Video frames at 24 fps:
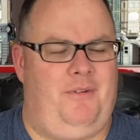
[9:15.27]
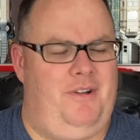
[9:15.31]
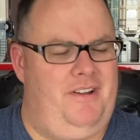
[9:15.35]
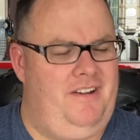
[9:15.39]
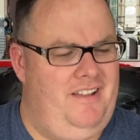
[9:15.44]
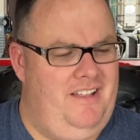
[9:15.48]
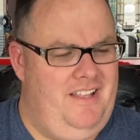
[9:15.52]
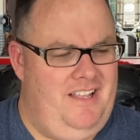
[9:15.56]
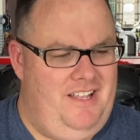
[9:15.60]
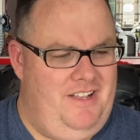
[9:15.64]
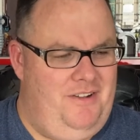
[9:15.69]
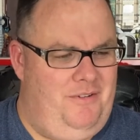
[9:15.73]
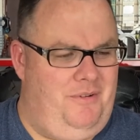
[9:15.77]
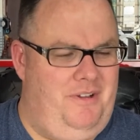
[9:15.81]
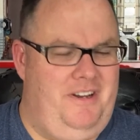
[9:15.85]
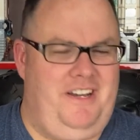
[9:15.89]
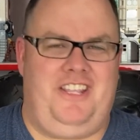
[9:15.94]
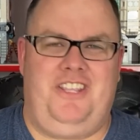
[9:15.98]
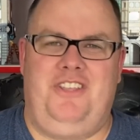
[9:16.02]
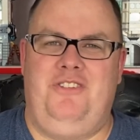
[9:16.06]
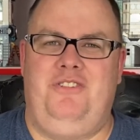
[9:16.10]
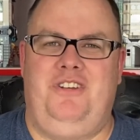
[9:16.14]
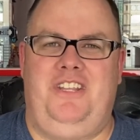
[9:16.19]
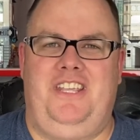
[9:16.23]
What a
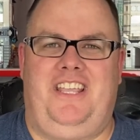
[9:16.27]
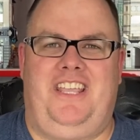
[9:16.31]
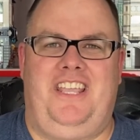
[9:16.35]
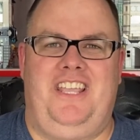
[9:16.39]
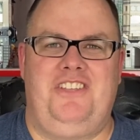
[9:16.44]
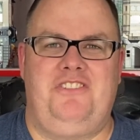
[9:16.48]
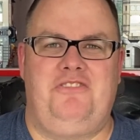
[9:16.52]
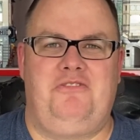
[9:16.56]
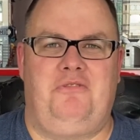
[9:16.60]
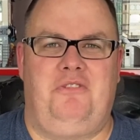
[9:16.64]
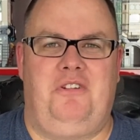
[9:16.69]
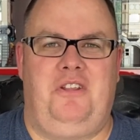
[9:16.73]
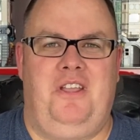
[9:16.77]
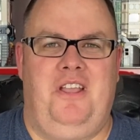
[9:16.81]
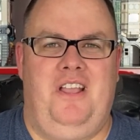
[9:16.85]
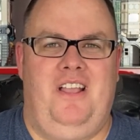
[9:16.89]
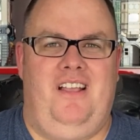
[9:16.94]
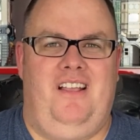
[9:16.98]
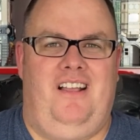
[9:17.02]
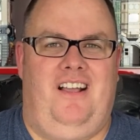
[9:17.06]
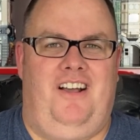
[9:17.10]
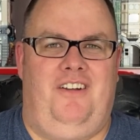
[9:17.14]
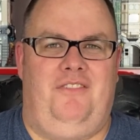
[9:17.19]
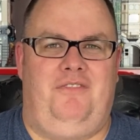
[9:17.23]
unique history
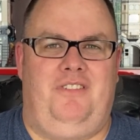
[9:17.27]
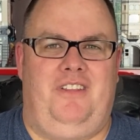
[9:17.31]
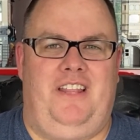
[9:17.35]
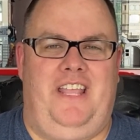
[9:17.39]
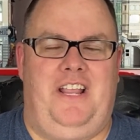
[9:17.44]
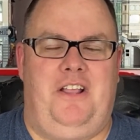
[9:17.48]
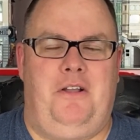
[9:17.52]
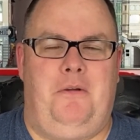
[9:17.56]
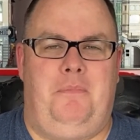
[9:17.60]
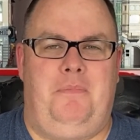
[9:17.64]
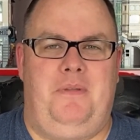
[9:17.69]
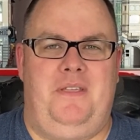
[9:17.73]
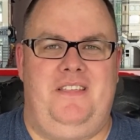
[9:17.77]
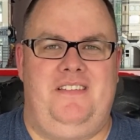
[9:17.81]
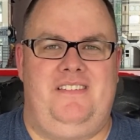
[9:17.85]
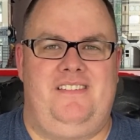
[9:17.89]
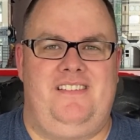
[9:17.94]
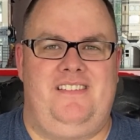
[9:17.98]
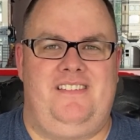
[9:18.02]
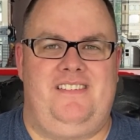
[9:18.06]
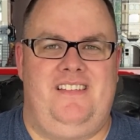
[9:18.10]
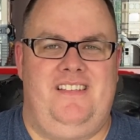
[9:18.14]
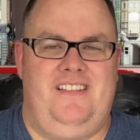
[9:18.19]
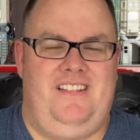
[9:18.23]
of Lego
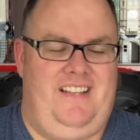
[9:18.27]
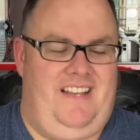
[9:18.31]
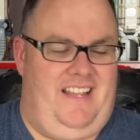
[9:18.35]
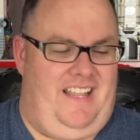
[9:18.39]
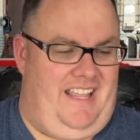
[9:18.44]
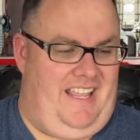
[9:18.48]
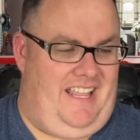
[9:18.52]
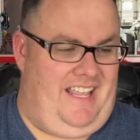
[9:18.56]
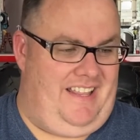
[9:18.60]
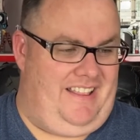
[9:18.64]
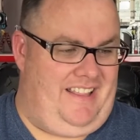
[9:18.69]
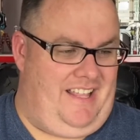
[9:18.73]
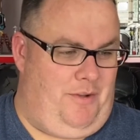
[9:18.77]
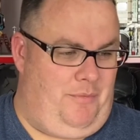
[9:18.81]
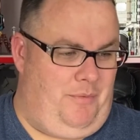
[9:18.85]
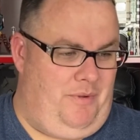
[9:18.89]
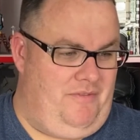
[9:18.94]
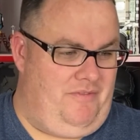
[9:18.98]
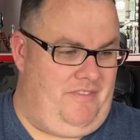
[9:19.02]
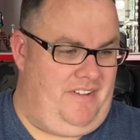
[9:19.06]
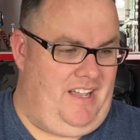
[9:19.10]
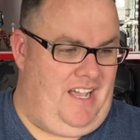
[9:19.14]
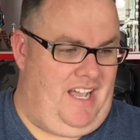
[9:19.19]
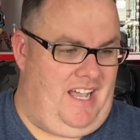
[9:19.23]
pieces and that
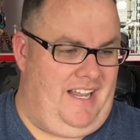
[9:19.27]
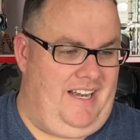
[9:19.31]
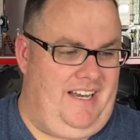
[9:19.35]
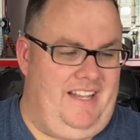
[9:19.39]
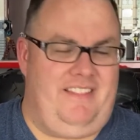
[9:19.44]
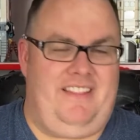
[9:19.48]
we've got.